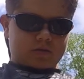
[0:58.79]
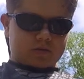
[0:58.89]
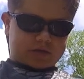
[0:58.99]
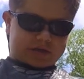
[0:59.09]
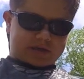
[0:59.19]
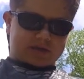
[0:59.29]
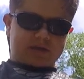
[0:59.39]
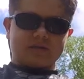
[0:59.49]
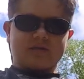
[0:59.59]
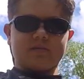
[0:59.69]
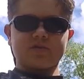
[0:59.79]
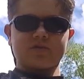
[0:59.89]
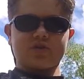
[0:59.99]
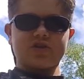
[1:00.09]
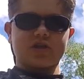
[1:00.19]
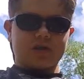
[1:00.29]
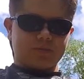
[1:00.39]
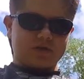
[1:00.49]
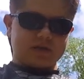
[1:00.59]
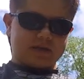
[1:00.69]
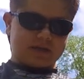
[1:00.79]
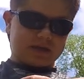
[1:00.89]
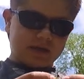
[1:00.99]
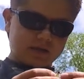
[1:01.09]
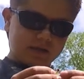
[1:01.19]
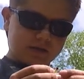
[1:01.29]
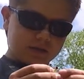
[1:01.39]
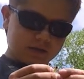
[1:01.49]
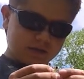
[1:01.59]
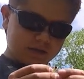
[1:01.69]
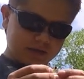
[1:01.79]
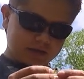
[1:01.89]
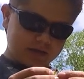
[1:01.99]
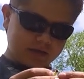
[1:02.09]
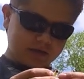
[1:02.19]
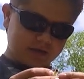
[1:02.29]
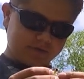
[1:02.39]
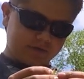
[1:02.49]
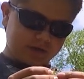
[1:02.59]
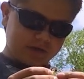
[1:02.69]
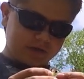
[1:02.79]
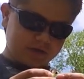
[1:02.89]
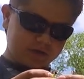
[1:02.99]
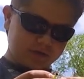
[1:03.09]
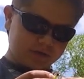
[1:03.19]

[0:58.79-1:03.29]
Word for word: Okay guys, I'm switching up yet again cannot find.